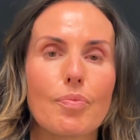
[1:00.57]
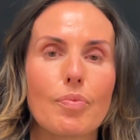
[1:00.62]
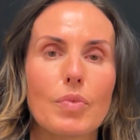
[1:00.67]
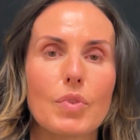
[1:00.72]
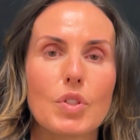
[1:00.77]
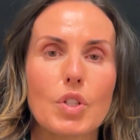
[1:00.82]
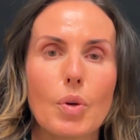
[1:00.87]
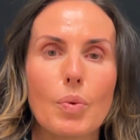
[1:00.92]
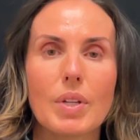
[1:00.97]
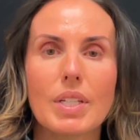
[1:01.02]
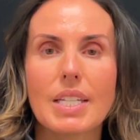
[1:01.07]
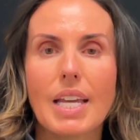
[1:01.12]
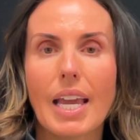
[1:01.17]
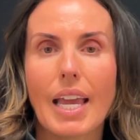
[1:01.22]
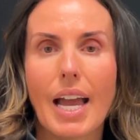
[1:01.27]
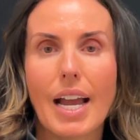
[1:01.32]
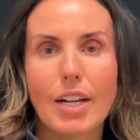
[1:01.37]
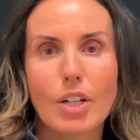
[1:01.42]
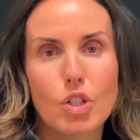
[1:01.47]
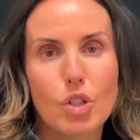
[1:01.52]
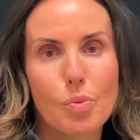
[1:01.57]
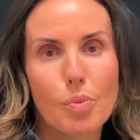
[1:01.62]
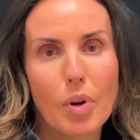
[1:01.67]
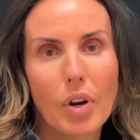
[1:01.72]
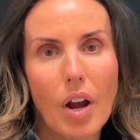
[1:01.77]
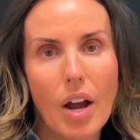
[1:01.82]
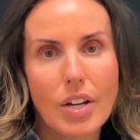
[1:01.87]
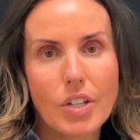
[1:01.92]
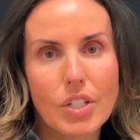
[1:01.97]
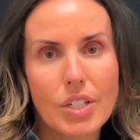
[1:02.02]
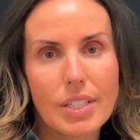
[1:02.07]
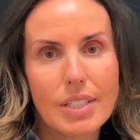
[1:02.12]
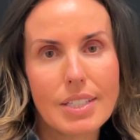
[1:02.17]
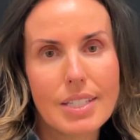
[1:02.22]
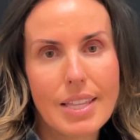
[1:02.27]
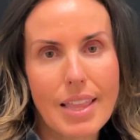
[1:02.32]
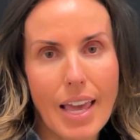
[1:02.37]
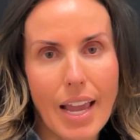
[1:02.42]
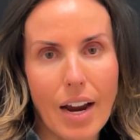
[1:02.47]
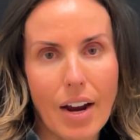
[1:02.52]
So we take extra precautions
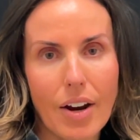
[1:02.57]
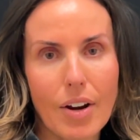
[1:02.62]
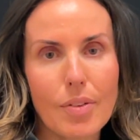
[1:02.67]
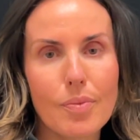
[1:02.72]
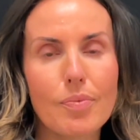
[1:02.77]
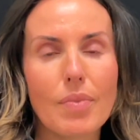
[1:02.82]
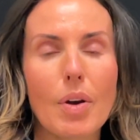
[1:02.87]
there.